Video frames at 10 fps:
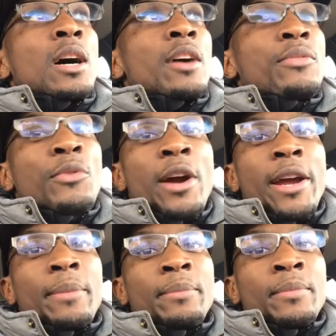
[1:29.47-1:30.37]

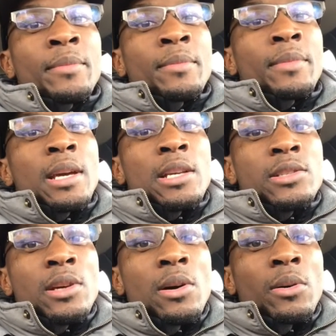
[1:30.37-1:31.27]
frame. And
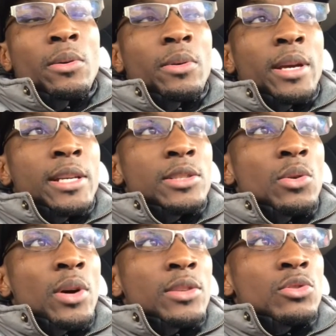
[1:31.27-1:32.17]
so he's
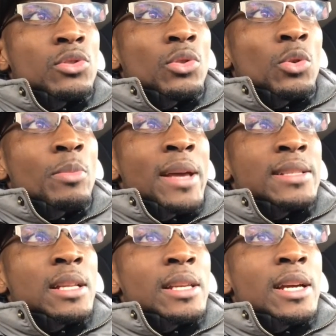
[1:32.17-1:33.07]
going to
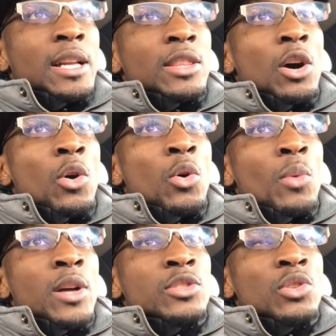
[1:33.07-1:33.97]
basically cut the old
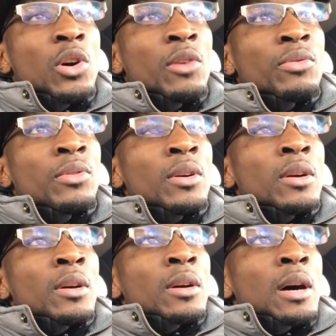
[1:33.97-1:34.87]
ones off
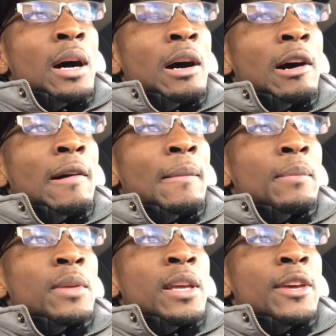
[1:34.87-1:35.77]

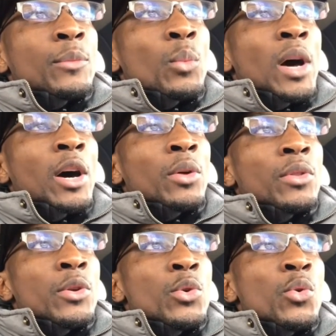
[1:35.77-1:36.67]
and weld
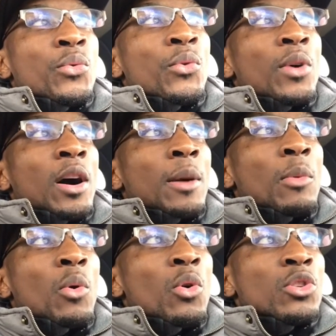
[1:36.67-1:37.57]
the new
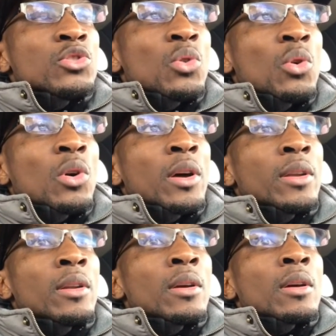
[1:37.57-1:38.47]
horns on.
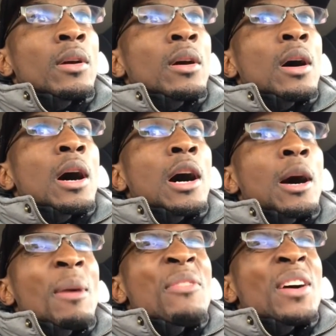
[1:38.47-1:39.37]

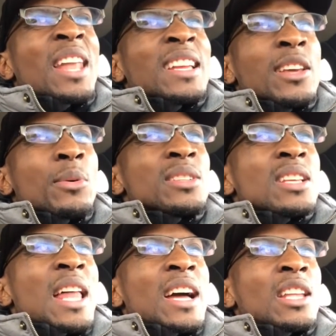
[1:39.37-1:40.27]
I felt like there was a
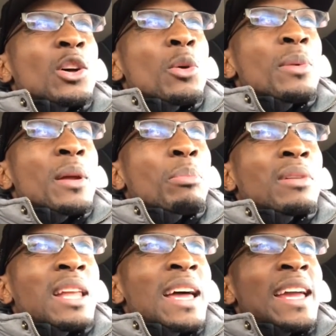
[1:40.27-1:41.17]
little bit of
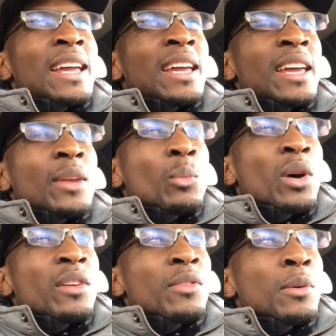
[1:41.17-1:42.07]
play in
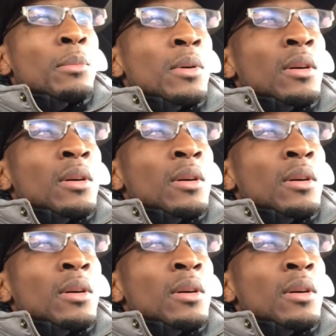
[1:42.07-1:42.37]
one of them,